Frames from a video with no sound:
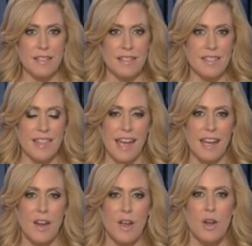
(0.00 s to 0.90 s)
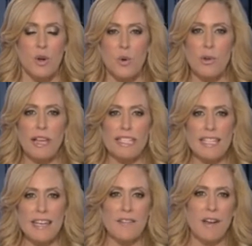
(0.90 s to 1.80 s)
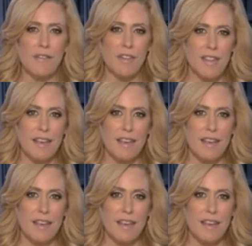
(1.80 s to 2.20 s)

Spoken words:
It's that cool idea of everything